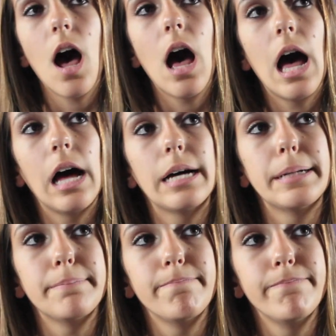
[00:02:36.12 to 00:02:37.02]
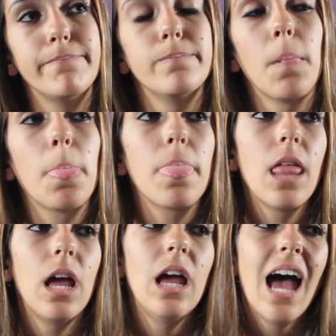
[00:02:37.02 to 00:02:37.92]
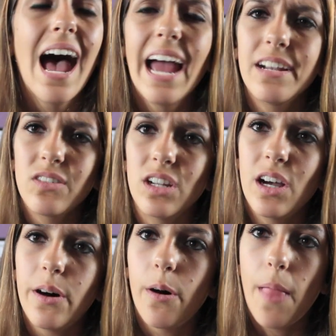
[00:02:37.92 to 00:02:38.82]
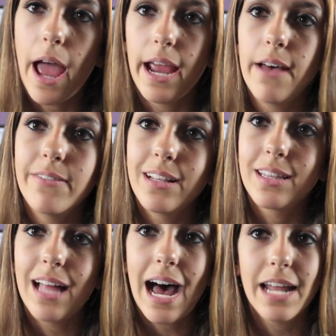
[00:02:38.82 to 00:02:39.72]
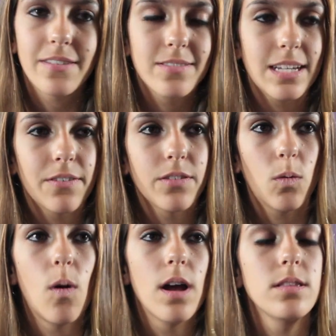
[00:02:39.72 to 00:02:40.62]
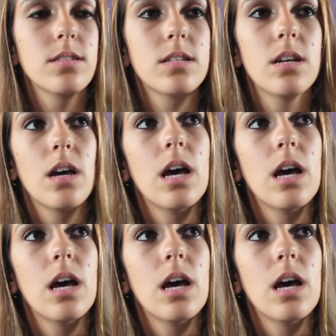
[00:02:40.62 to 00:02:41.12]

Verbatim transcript: Um, I don't know. I have a lot of different ones.